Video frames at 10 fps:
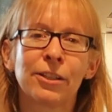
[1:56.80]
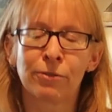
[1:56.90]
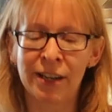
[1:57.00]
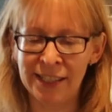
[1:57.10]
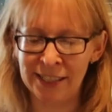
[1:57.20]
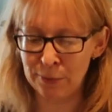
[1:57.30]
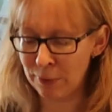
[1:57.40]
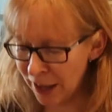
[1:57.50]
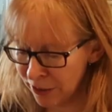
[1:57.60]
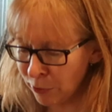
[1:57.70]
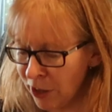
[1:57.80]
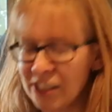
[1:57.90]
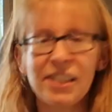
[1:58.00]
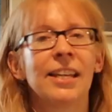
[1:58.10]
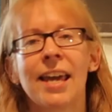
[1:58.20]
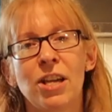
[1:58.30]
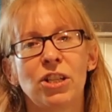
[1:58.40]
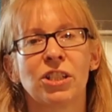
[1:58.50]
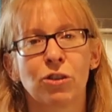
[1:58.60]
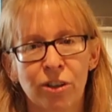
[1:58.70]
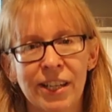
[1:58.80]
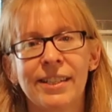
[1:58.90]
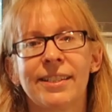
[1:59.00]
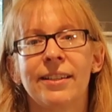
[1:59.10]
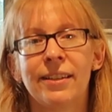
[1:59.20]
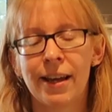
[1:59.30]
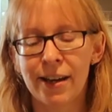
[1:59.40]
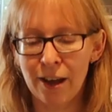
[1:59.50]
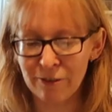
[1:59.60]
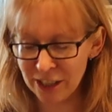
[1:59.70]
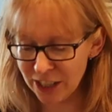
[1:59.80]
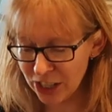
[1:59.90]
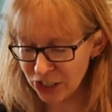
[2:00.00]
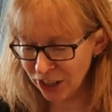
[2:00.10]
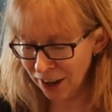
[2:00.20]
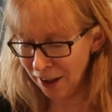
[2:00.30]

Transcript: the reason. But otherwise you can just grease an oven dish.